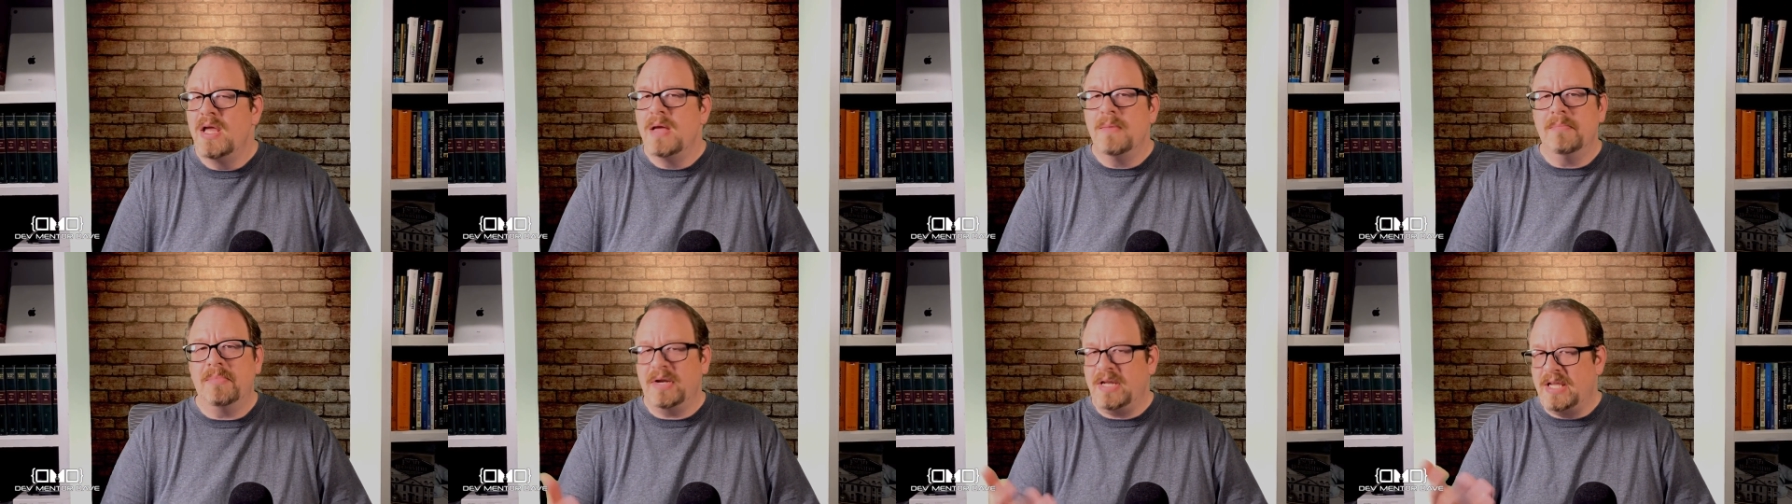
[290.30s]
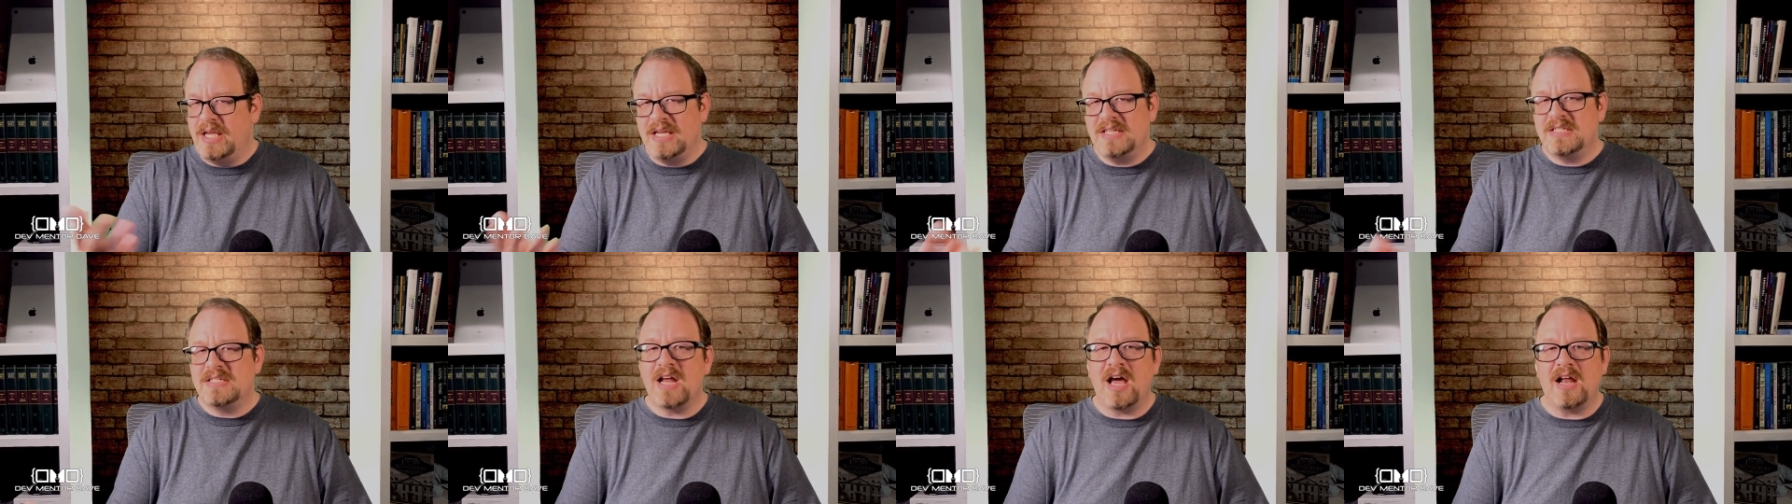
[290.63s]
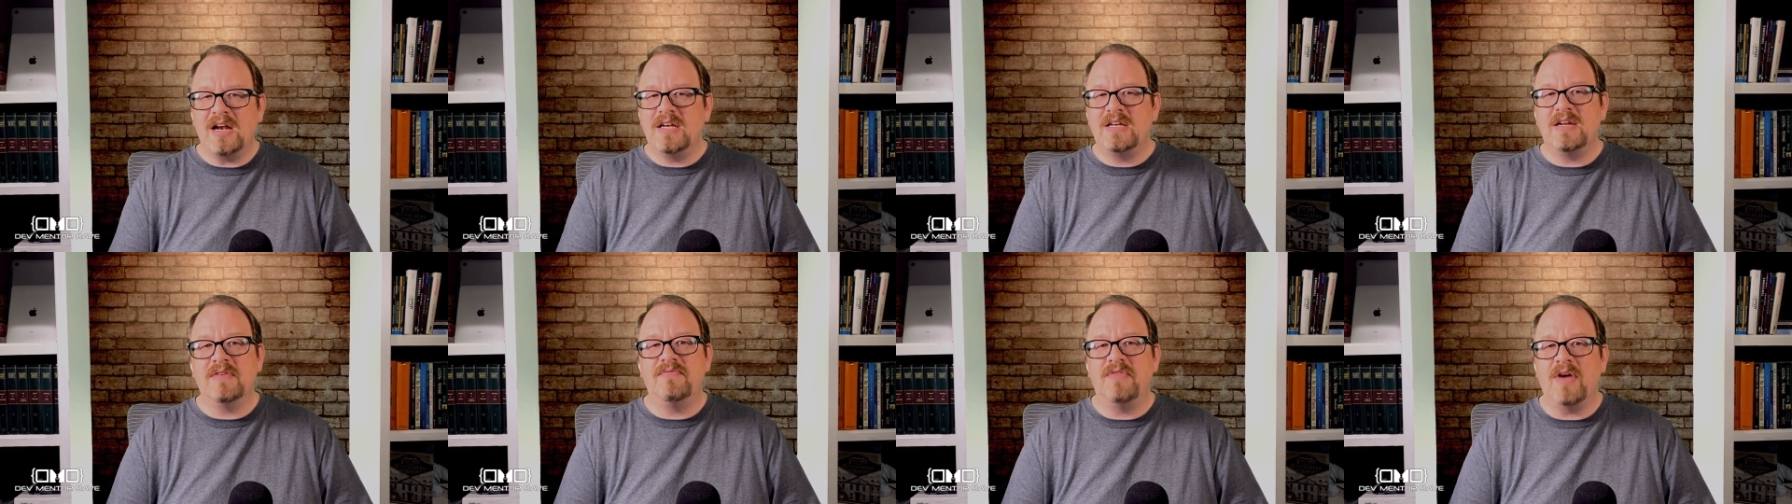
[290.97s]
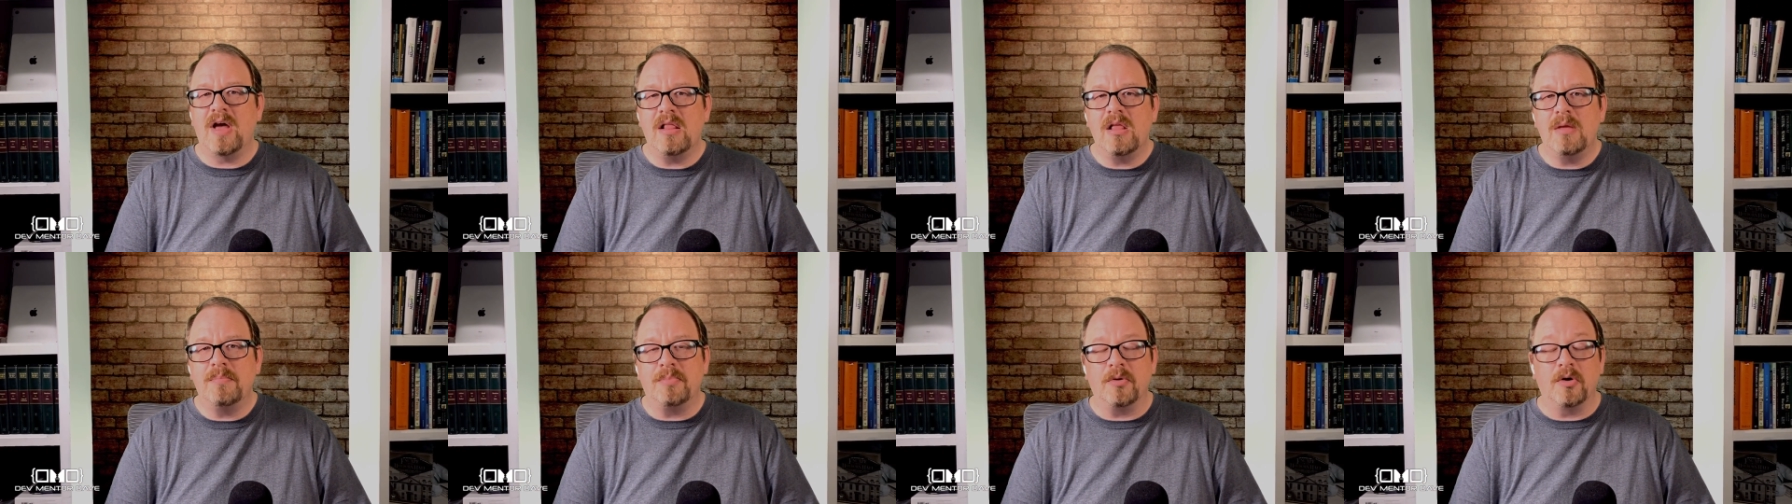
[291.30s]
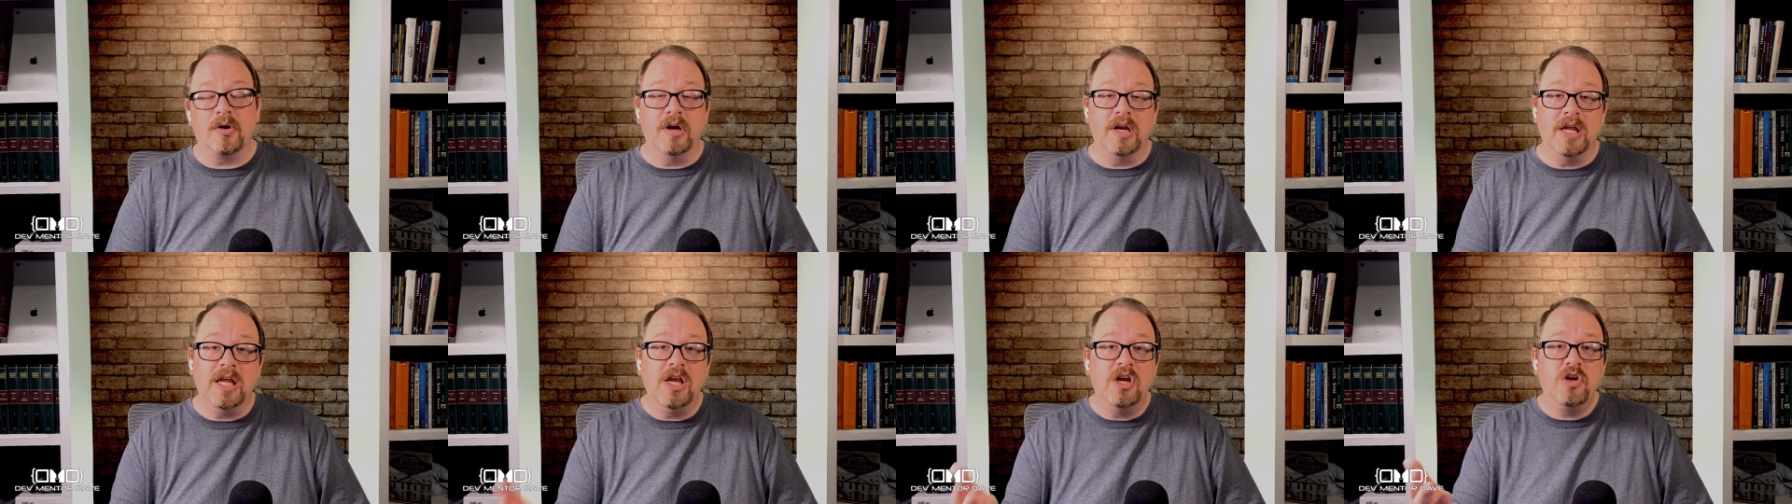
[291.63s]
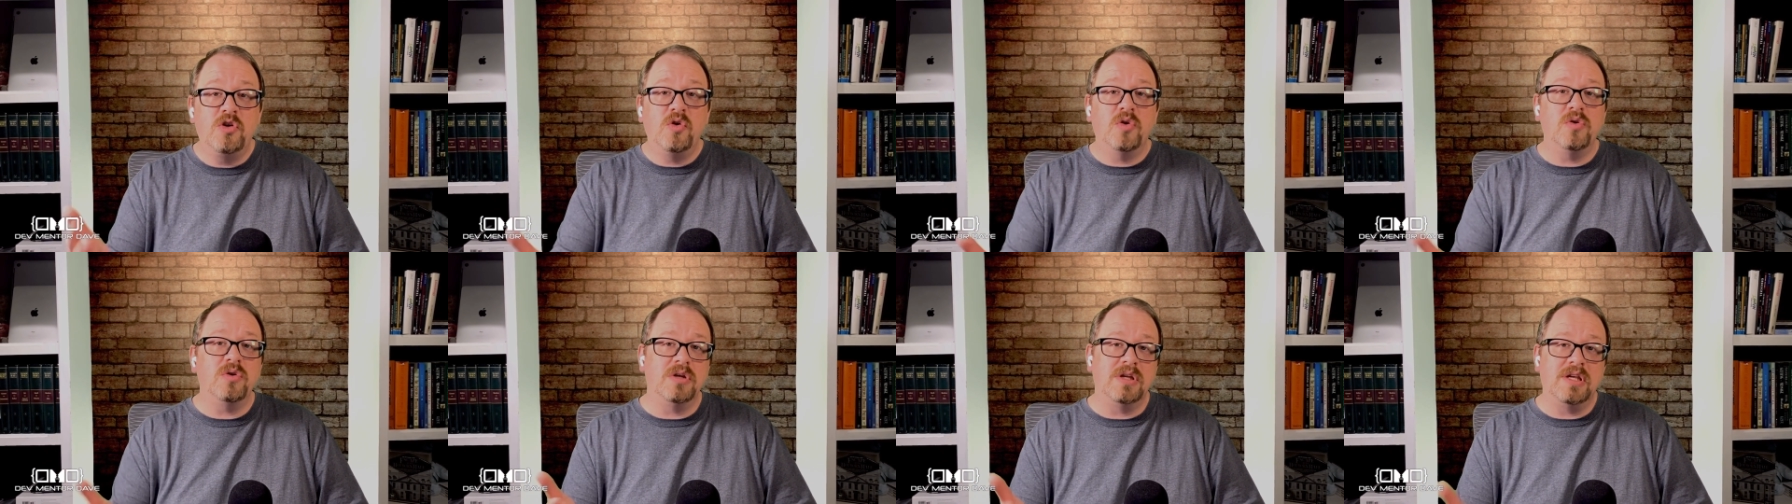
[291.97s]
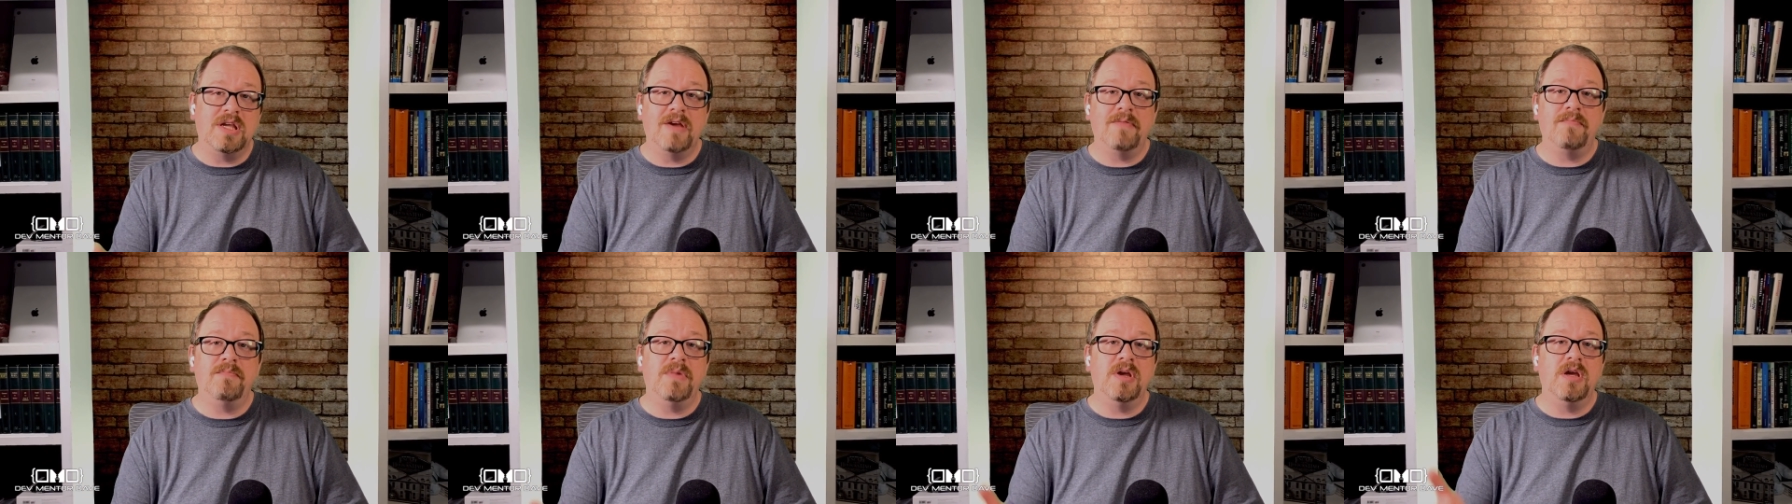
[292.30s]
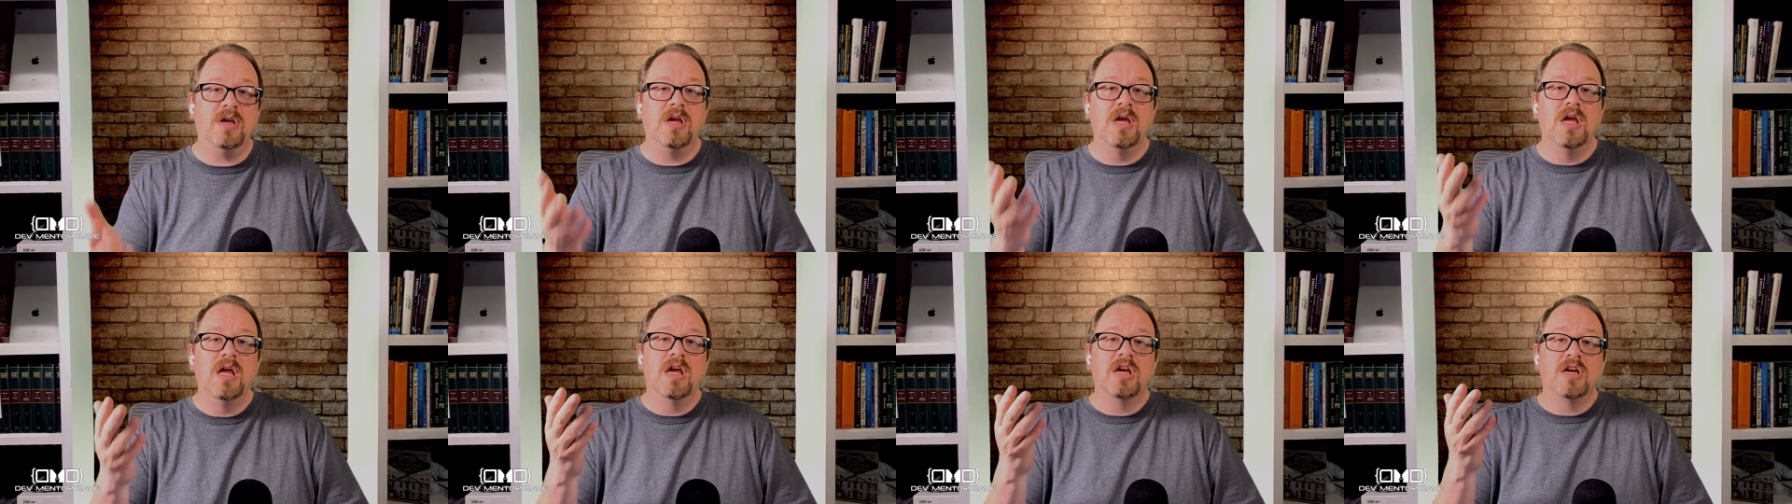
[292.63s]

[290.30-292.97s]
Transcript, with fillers: But he's not a developer and he couldn't give me